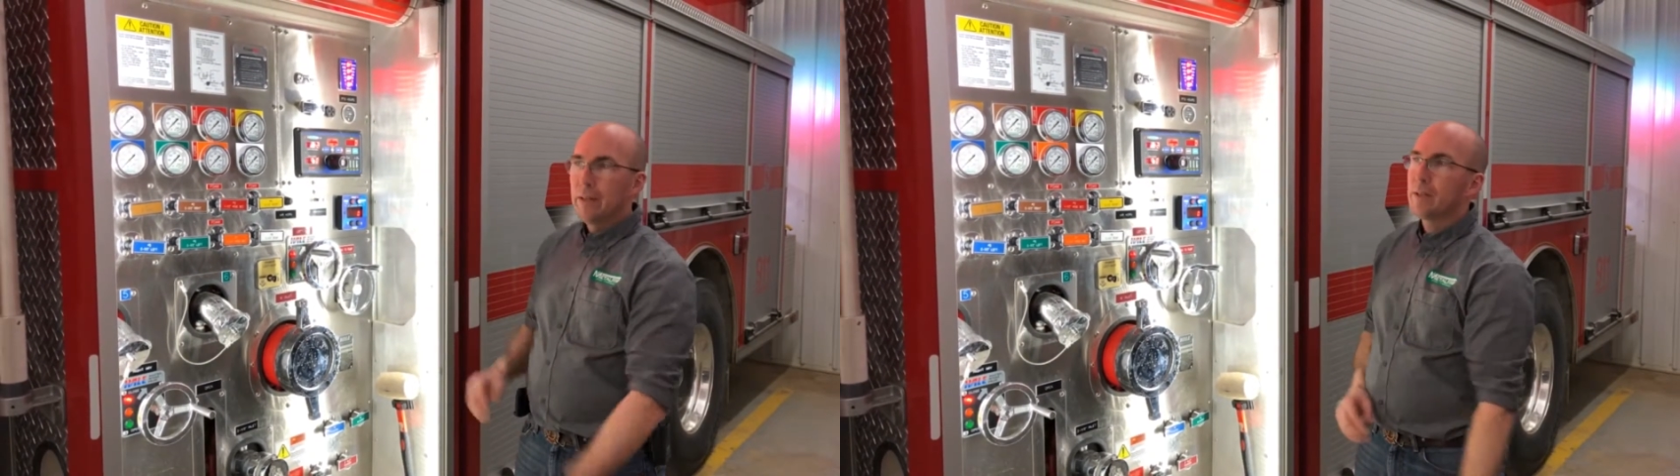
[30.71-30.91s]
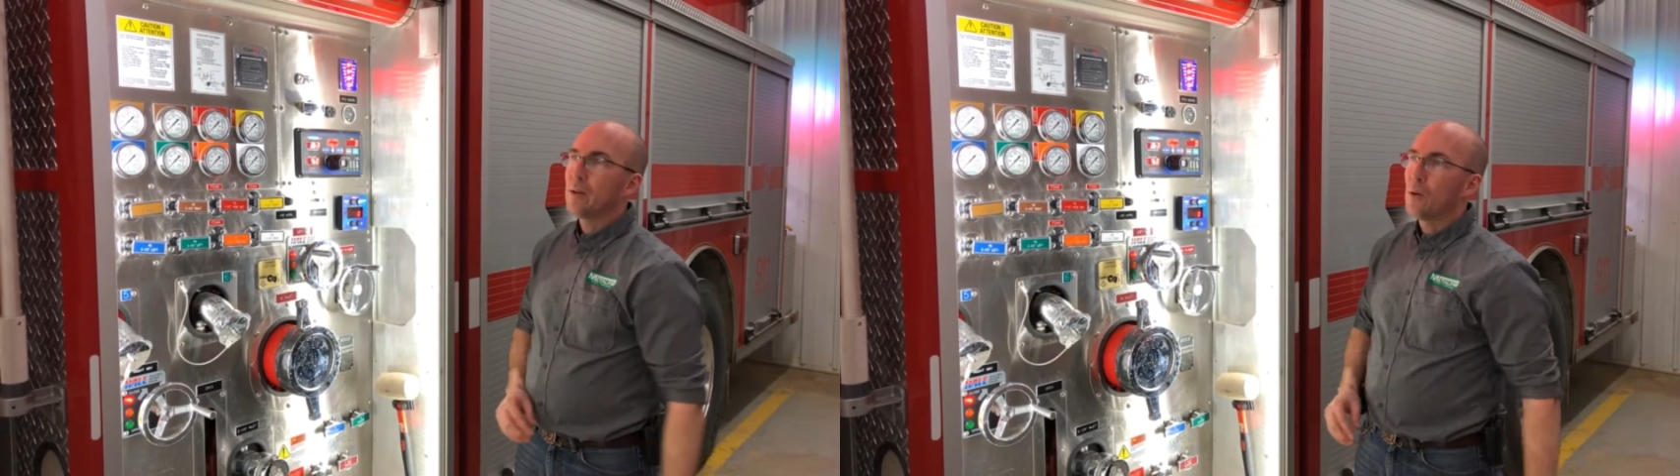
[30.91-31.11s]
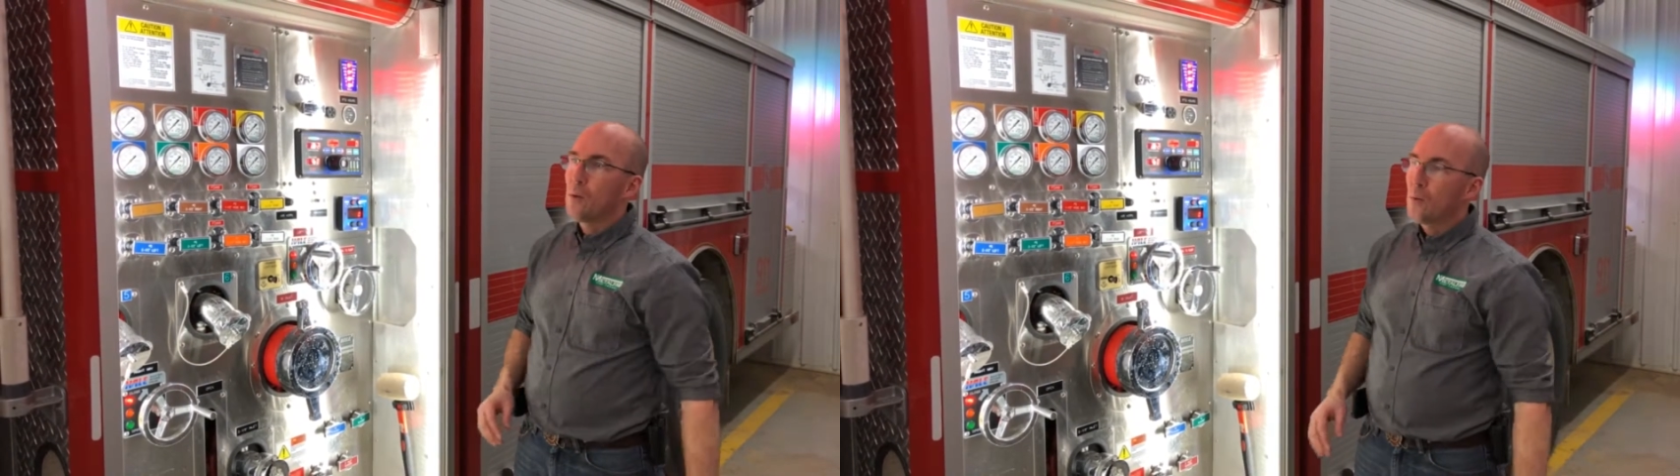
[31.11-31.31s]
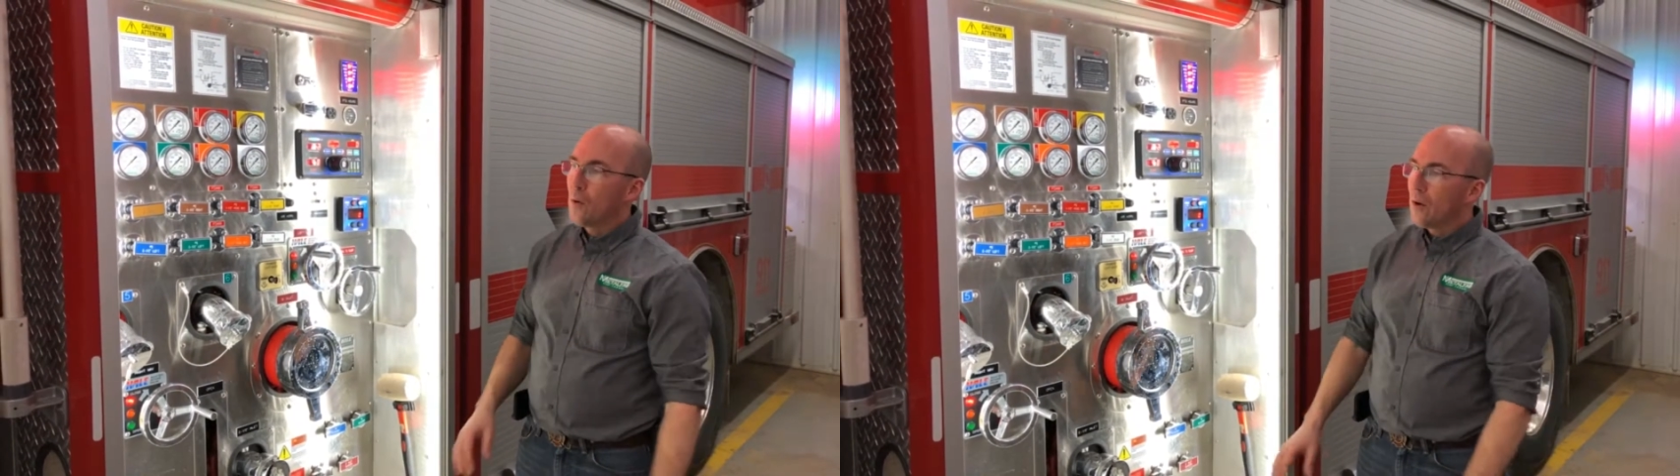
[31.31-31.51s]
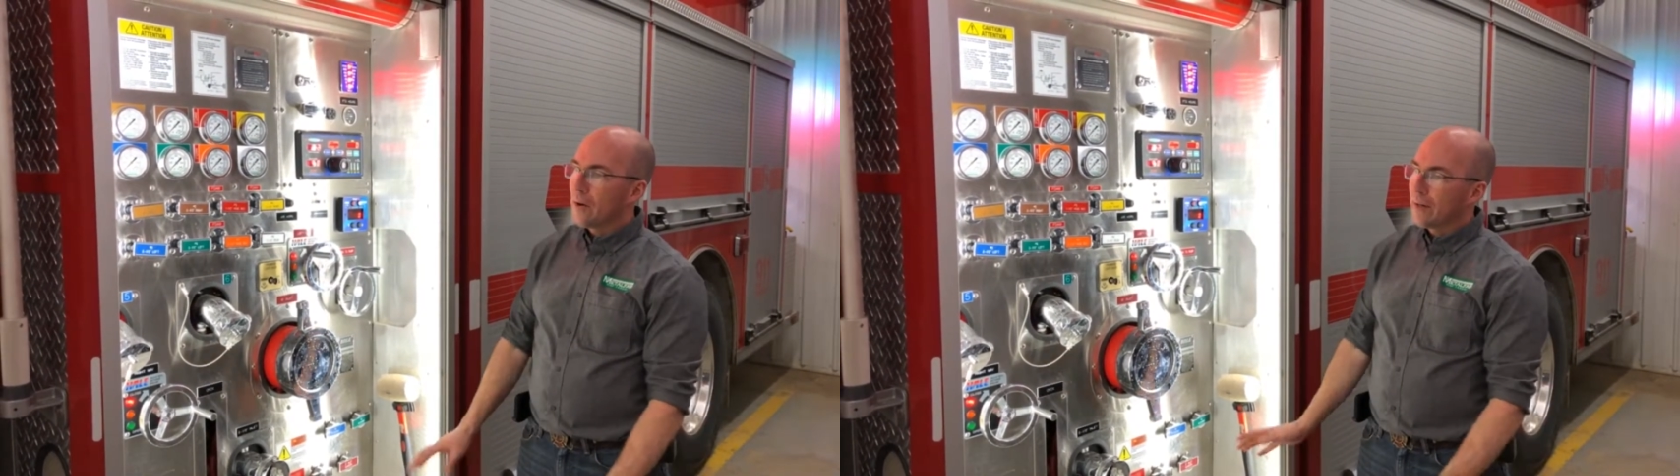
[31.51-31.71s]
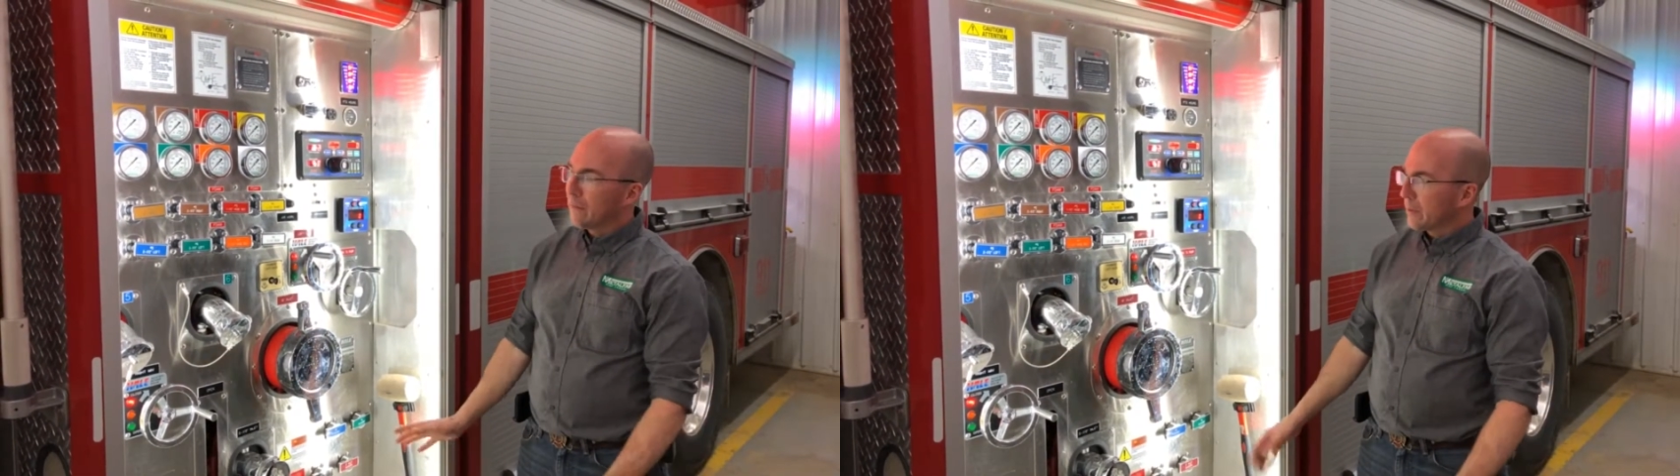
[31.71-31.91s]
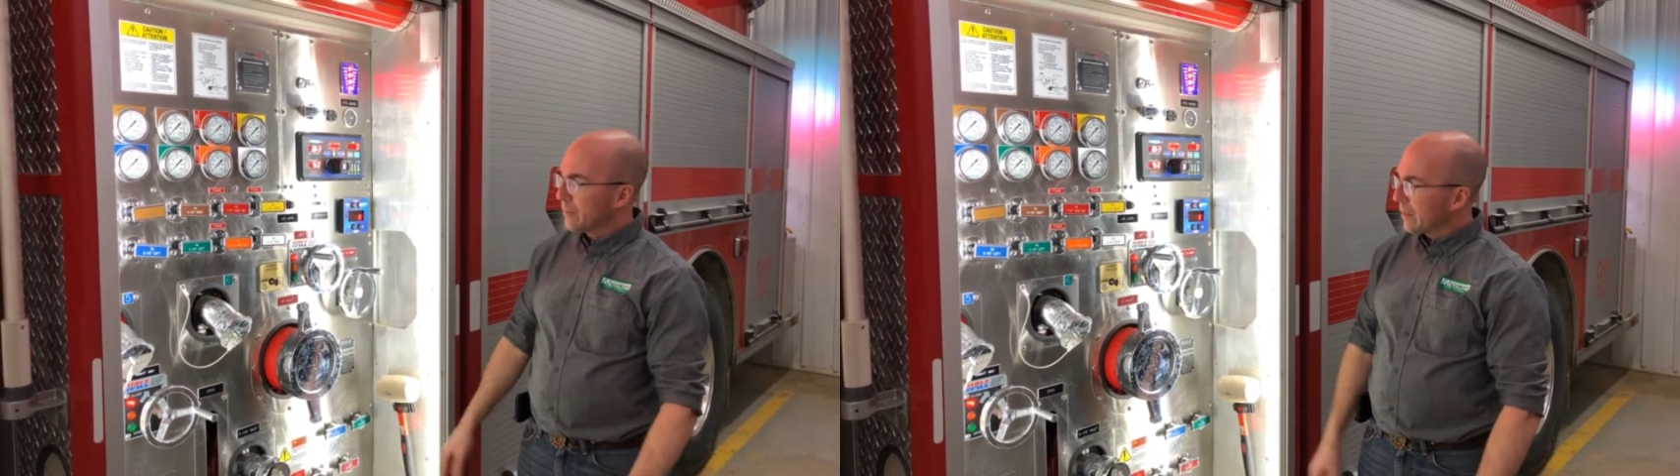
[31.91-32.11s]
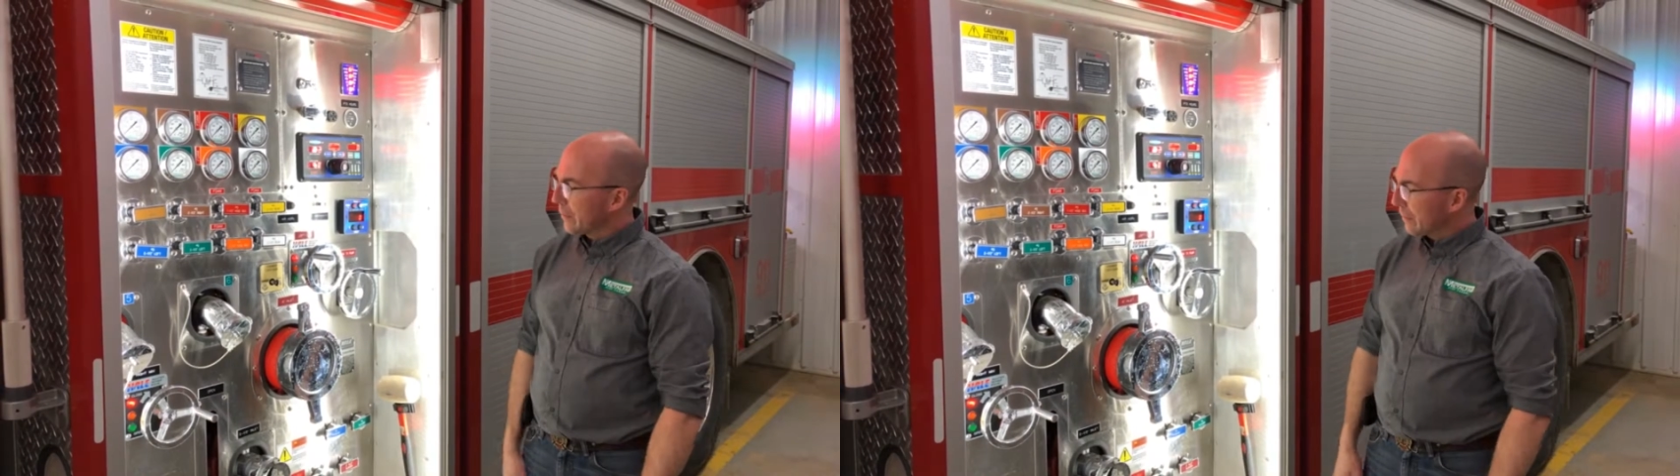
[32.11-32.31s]
So on
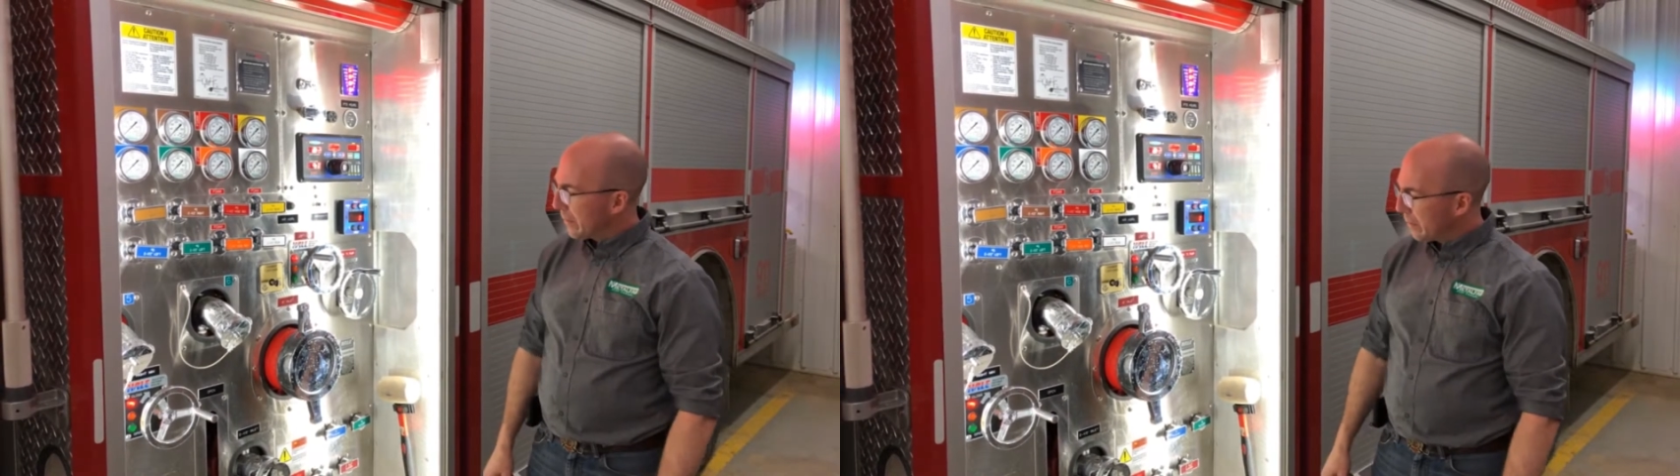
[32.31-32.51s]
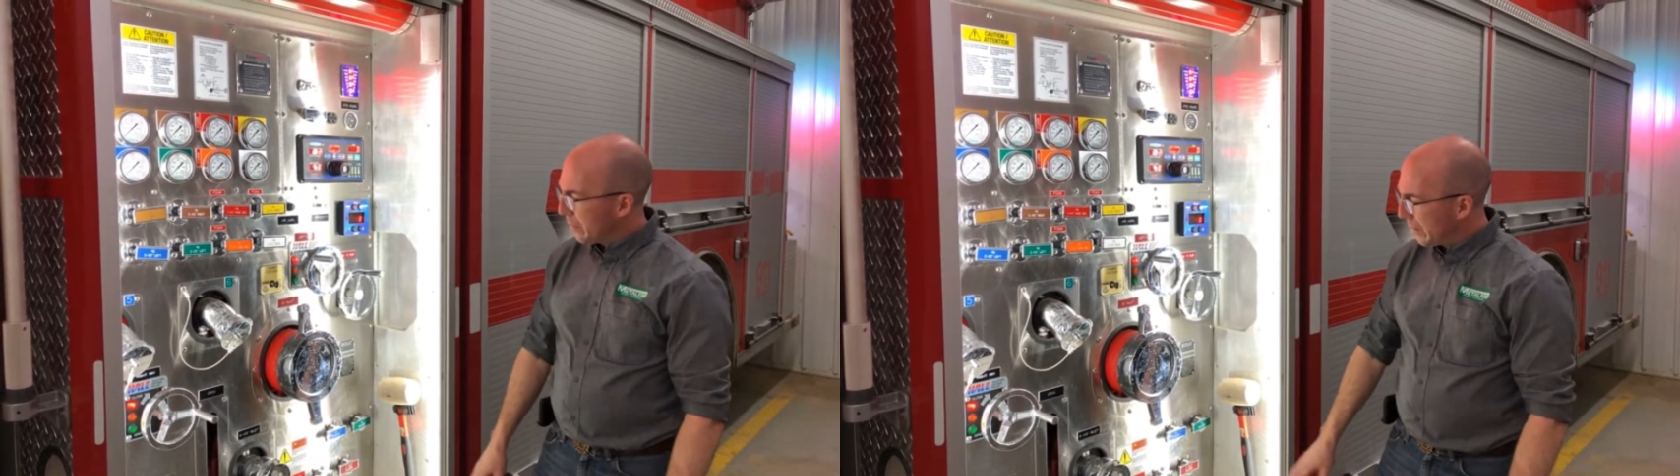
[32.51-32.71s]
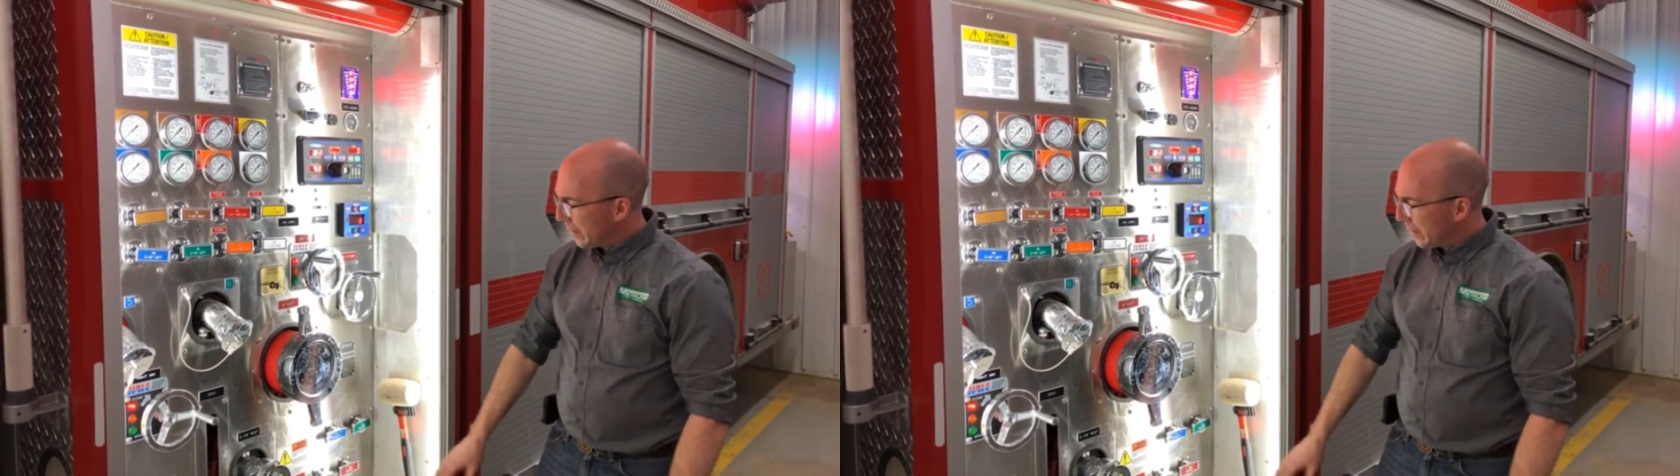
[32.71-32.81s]
every Melfab